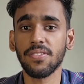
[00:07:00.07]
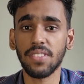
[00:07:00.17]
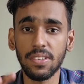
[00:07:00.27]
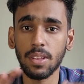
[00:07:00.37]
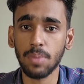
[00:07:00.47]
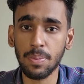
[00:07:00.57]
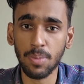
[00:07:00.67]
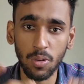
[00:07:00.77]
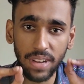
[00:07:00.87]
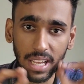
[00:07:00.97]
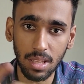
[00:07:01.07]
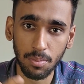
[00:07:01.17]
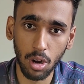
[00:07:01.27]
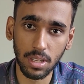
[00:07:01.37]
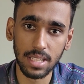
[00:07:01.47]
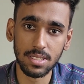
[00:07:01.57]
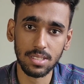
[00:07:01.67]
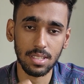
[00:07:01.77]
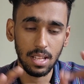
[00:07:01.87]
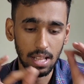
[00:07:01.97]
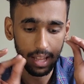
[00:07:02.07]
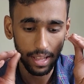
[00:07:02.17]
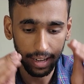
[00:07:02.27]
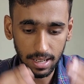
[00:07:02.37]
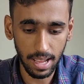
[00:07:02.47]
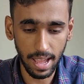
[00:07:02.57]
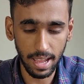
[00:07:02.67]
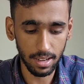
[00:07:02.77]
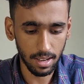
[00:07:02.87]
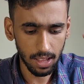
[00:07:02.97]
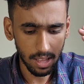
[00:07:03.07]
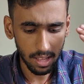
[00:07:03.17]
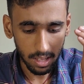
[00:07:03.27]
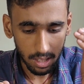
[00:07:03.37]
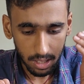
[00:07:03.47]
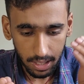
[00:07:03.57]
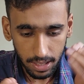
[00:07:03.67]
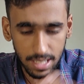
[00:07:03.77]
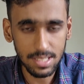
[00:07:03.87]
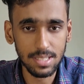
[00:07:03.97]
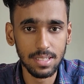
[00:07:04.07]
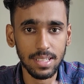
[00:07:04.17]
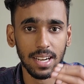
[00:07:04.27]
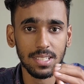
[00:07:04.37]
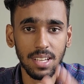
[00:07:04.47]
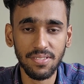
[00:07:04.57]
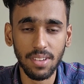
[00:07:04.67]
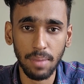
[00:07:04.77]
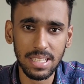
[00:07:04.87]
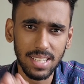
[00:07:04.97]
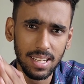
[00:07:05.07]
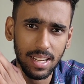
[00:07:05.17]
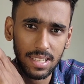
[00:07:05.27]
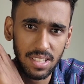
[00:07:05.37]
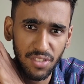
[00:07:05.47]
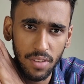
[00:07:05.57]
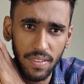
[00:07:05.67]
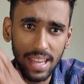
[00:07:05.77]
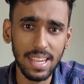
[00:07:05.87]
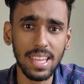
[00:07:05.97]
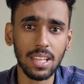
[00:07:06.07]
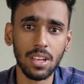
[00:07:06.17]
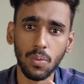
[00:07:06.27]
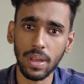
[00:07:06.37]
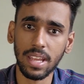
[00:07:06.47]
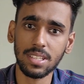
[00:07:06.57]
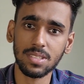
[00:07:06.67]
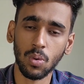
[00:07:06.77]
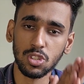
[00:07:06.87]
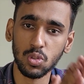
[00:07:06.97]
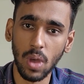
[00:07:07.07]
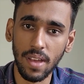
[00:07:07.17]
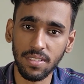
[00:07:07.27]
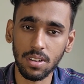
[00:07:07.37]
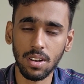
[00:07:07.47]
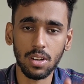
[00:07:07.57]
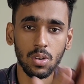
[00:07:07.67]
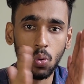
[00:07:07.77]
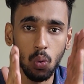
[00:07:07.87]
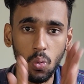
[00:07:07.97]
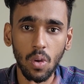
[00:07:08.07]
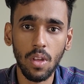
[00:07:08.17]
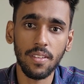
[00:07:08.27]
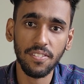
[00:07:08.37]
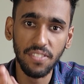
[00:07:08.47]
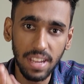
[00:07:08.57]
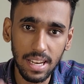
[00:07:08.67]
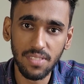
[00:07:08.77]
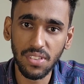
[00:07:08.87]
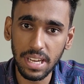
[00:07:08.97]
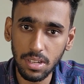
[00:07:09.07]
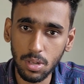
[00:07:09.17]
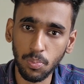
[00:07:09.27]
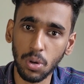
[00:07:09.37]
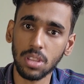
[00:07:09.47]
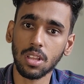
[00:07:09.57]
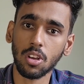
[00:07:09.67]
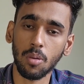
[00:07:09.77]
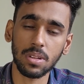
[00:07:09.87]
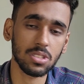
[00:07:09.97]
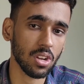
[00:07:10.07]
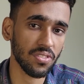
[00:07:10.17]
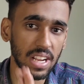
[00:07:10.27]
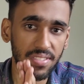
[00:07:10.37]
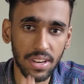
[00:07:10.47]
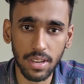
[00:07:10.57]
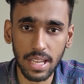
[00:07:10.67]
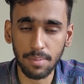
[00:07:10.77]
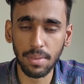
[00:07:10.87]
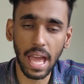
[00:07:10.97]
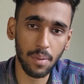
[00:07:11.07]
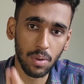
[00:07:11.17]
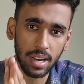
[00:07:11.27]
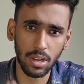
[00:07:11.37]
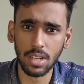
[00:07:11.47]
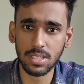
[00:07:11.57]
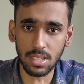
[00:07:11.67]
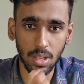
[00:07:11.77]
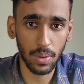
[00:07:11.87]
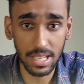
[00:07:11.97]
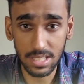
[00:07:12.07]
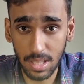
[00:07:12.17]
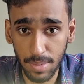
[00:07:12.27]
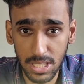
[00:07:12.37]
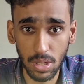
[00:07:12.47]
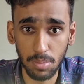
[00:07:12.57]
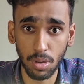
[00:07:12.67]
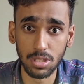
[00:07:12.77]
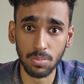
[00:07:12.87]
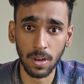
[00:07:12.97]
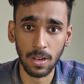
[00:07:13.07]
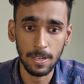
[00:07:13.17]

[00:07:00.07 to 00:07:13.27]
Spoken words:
free for the people who have taken the mock tests, right? And yes, that is it from my side, guys. If you have any other queries whatsoever, do feel free to put it in the comments or feel free to DM me. I will try to answer the queries in the best way possible.